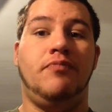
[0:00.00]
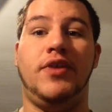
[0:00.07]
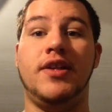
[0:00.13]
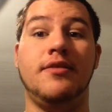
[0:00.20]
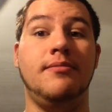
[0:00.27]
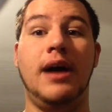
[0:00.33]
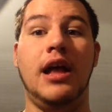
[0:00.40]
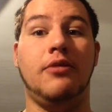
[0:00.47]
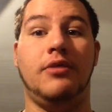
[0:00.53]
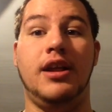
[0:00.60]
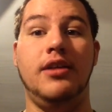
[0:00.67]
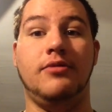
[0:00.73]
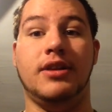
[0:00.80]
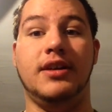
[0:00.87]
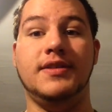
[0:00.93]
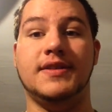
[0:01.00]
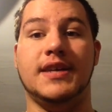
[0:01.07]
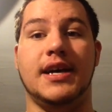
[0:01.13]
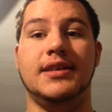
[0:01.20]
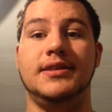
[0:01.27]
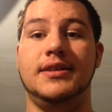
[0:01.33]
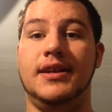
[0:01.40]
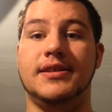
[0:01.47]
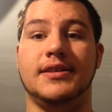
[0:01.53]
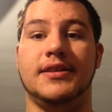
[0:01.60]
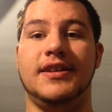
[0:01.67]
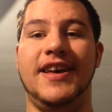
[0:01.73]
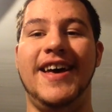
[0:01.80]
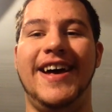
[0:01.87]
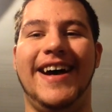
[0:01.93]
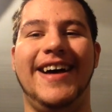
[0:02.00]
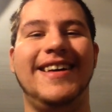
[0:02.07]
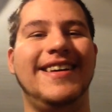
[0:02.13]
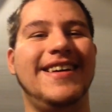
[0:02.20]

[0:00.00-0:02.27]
doesn't matter what anyone else says, does it?